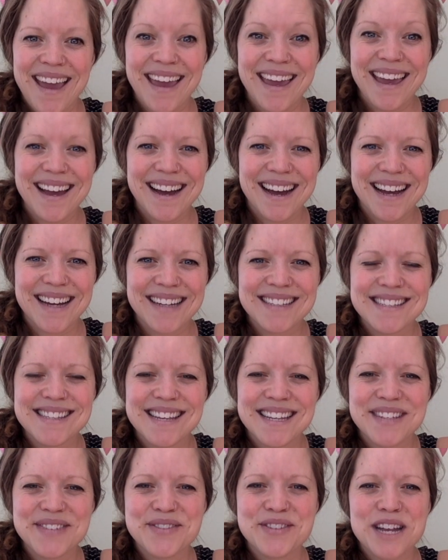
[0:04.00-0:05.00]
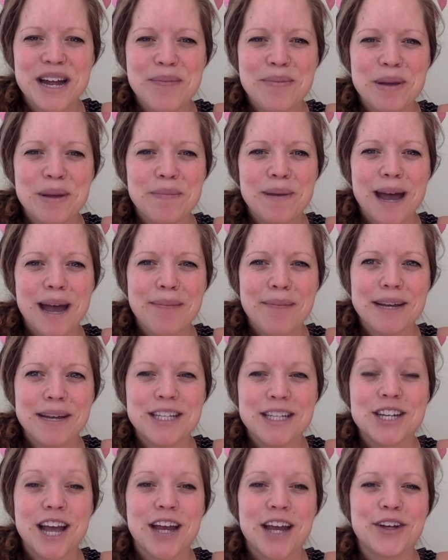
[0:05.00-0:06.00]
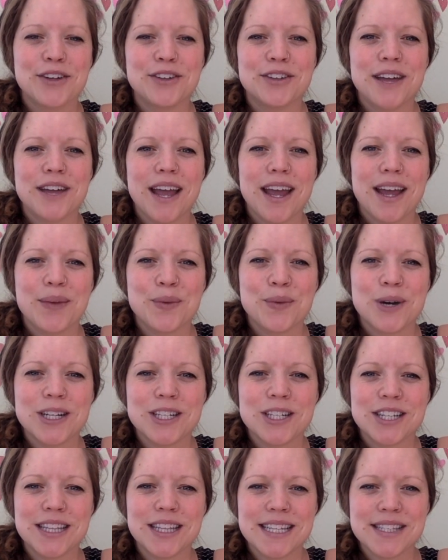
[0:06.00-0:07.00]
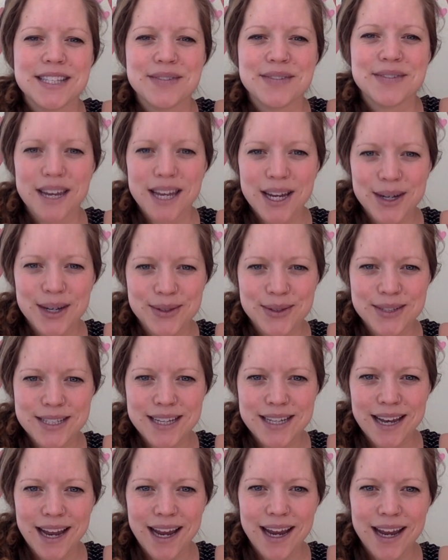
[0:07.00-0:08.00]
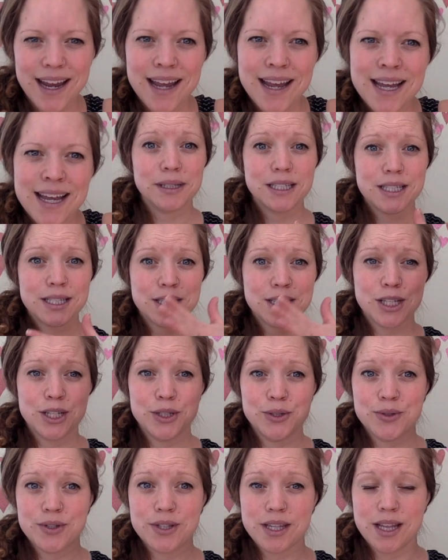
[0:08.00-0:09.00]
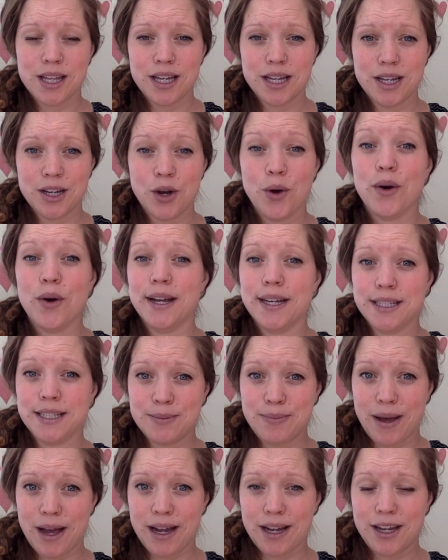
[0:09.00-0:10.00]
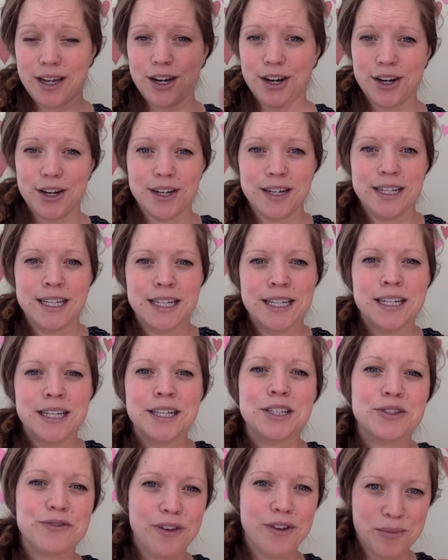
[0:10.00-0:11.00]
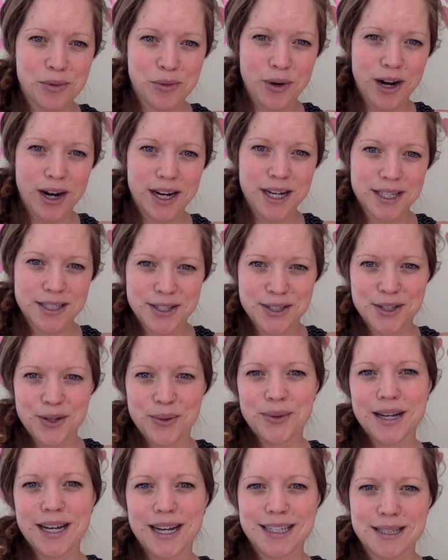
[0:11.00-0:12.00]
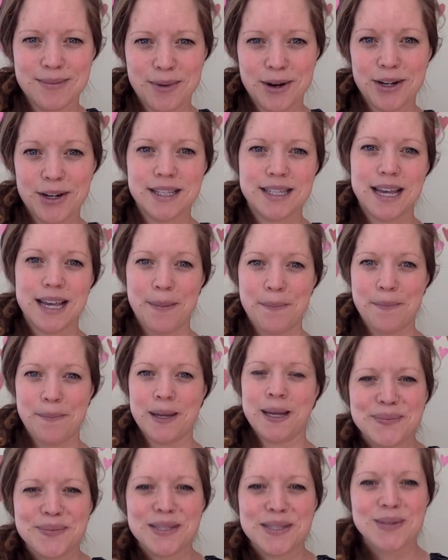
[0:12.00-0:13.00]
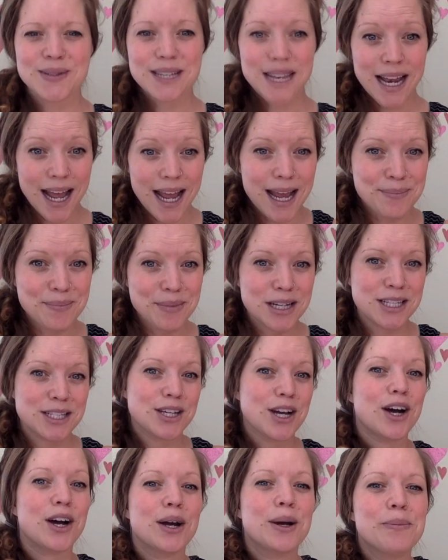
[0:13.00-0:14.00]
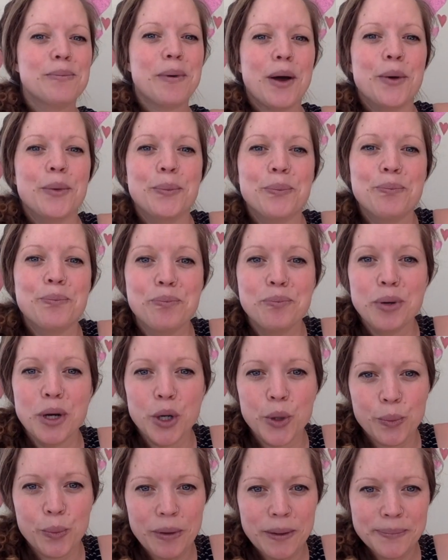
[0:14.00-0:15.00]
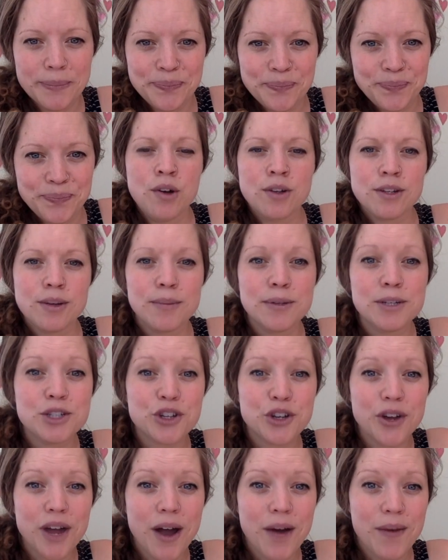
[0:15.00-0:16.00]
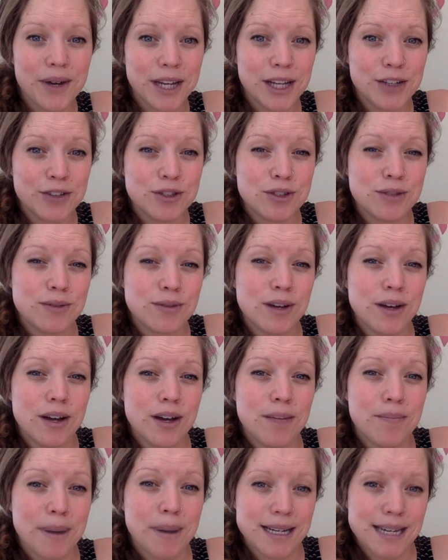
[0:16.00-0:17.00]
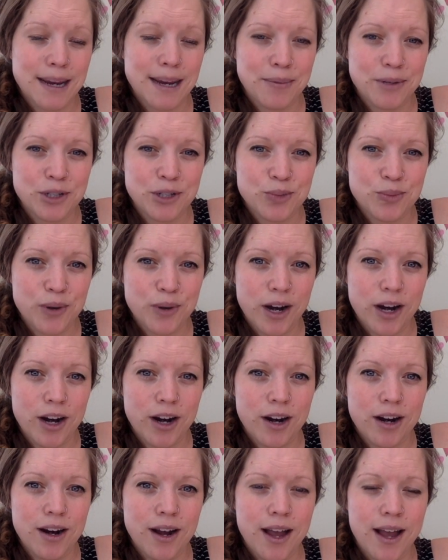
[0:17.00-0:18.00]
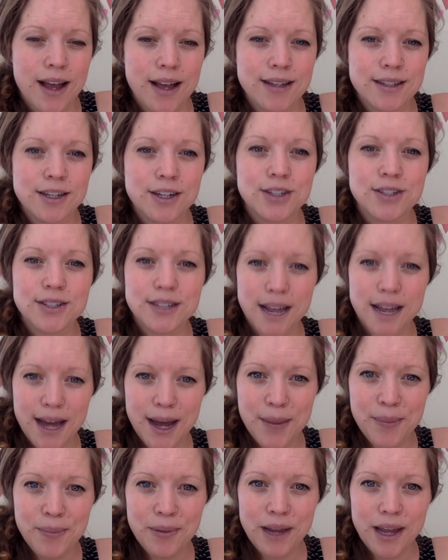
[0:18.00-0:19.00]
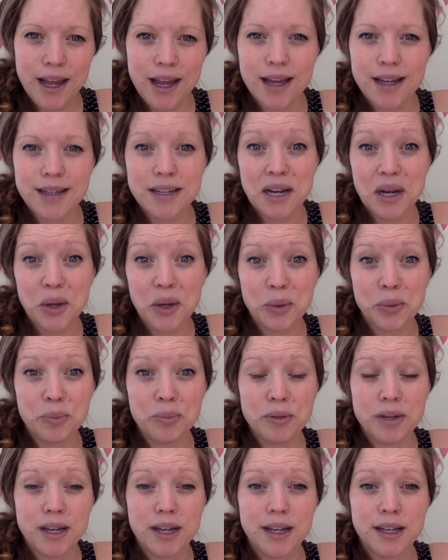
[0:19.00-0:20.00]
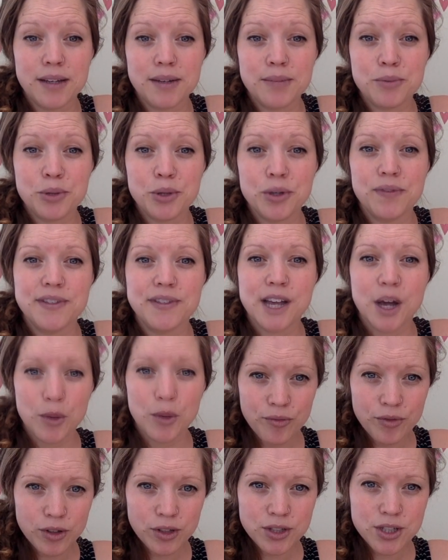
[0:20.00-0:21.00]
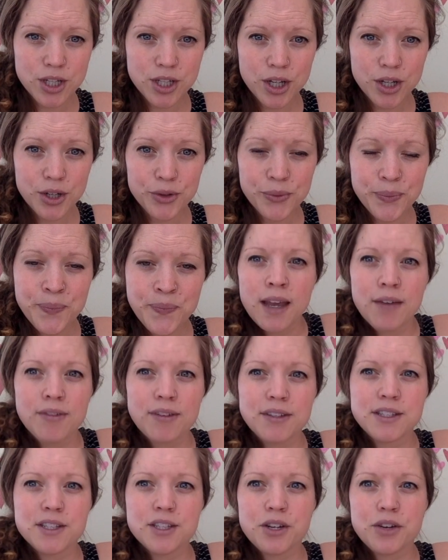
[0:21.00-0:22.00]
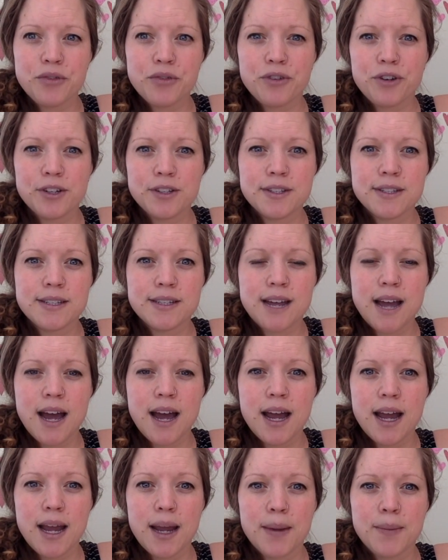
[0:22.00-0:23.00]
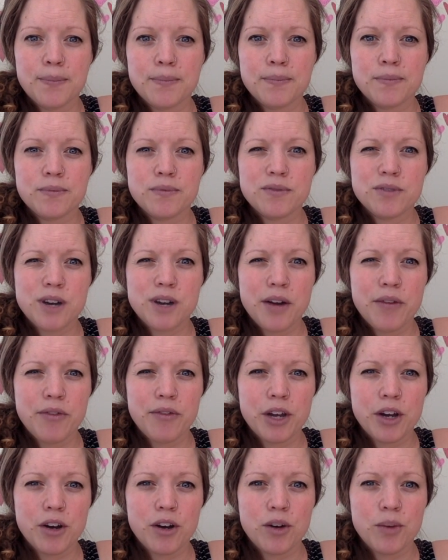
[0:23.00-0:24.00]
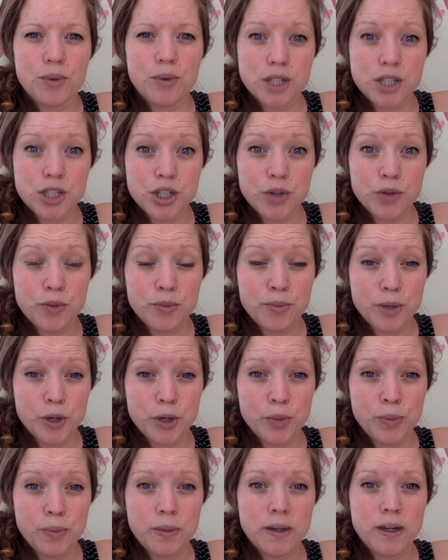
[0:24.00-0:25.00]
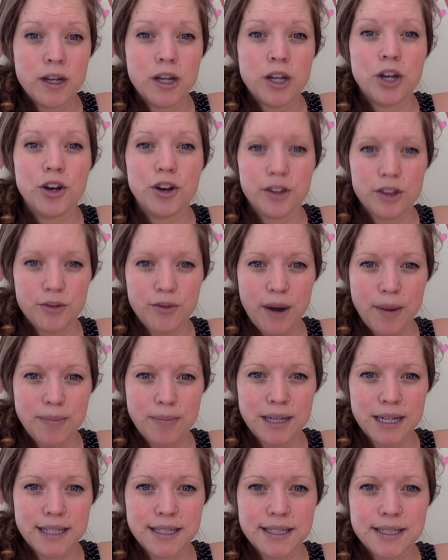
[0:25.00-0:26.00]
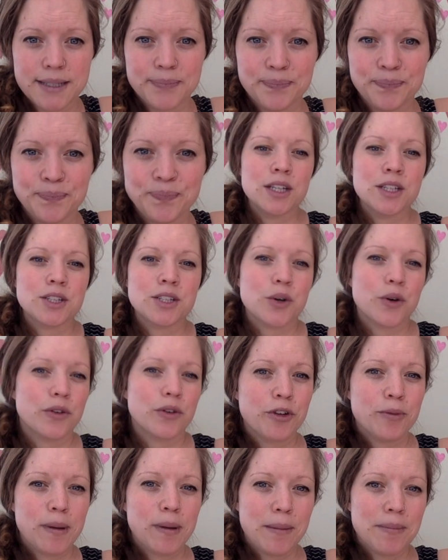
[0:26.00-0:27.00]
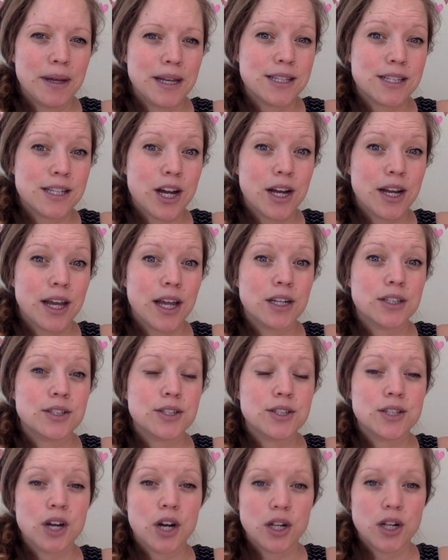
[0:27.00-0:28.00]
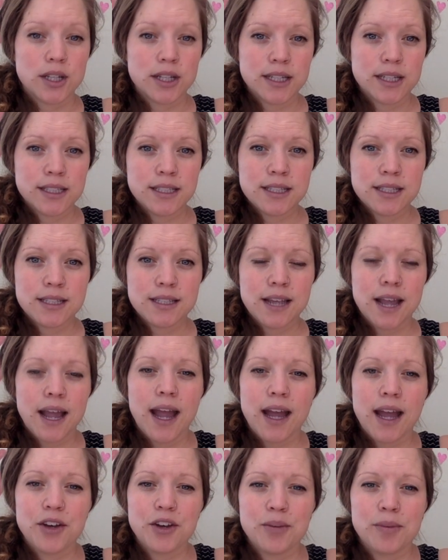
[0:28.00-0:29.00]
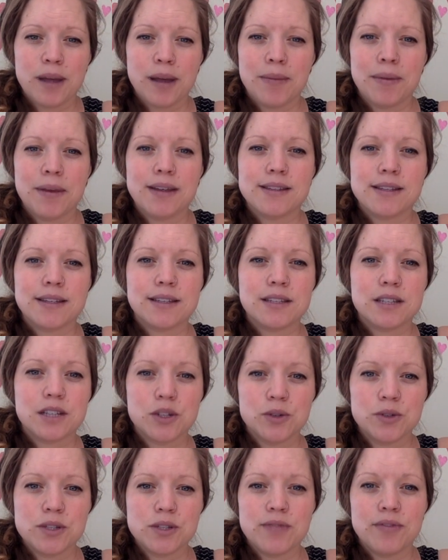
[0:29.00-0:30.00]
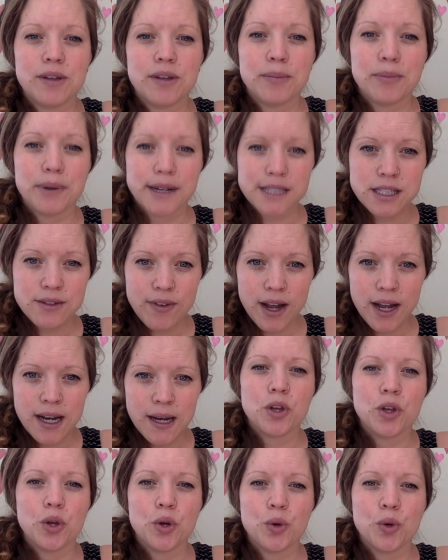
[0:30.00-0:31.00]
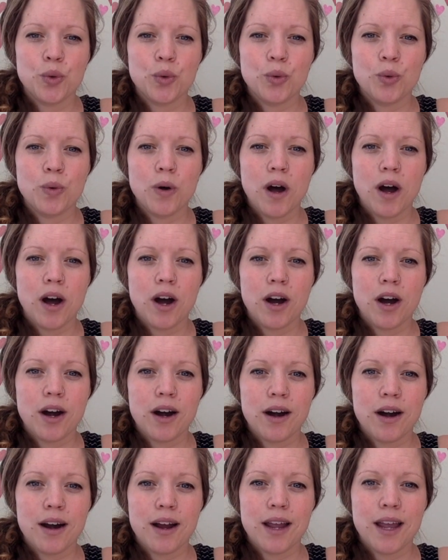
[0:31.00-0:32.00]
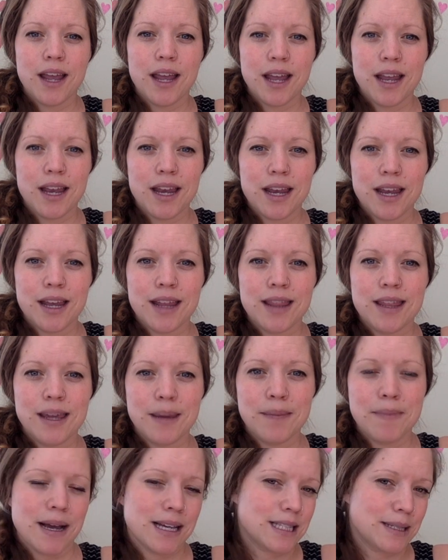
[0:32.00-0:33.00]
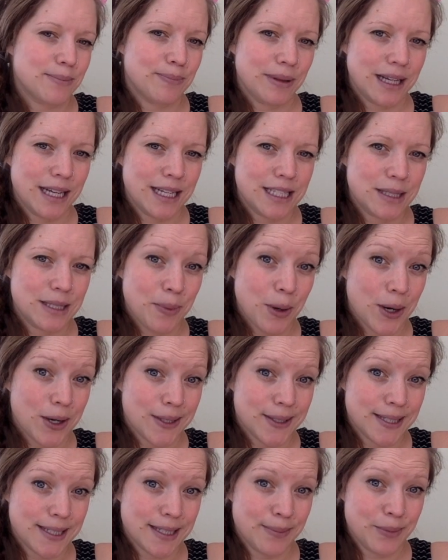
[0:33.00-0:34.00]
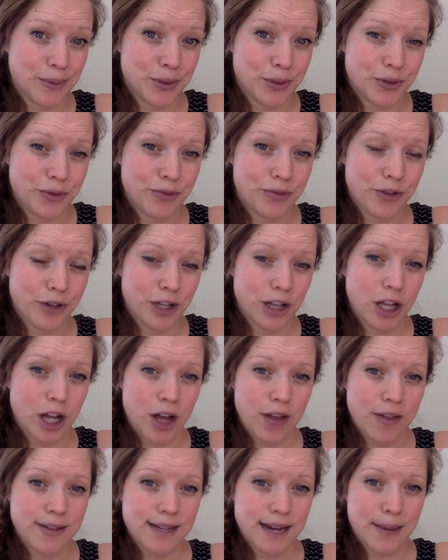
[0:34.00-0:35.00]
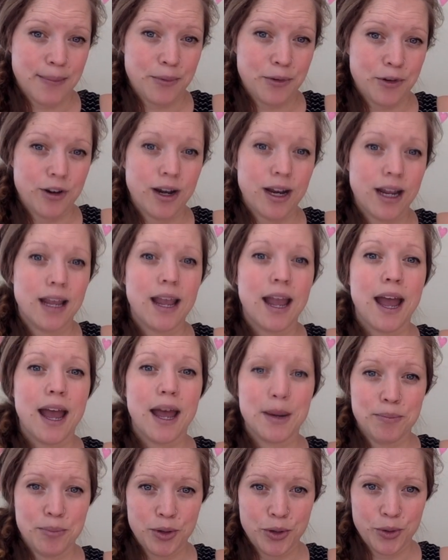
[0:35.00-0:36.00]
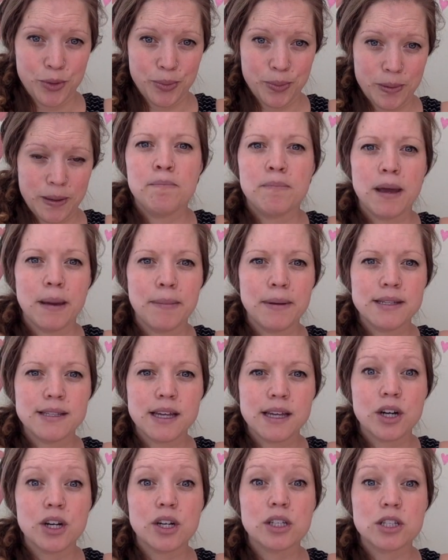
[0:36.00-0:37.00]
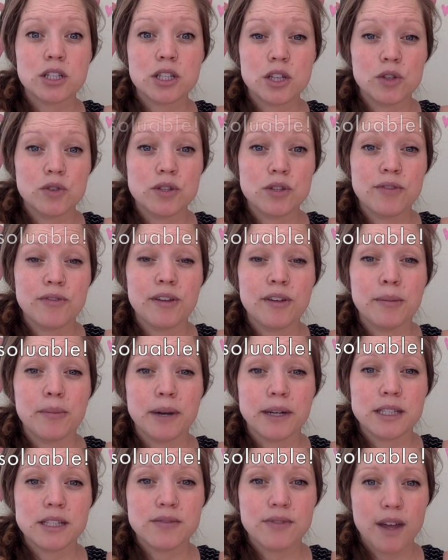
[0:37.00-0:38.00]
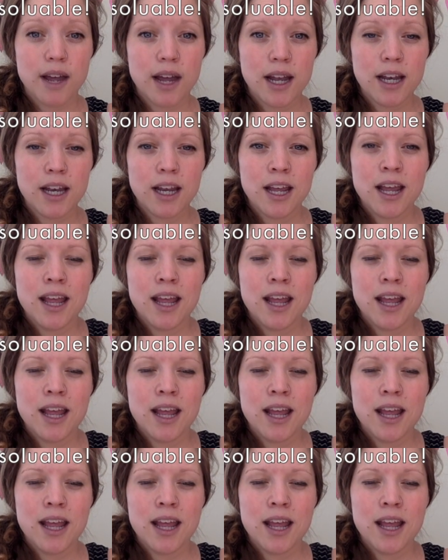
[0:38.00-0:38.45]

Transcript: Hey guys, thanks for stopping by my channel and watching this video today. Excuse the noise back here. It's February, so we got some hearts up. So today I'm gonna talk about poop. So I'm gonna show you how I use my diaper sprayer and our setup, and I hope it proves helpful to you. If this is your first time trying to figure out what to do with poop, you're in the right place. So if your baby is not yet on solids and your baby is exclusively breastfed, you are in the best place possible for cloth diapering and poop. Babies that are exclusively breastfed,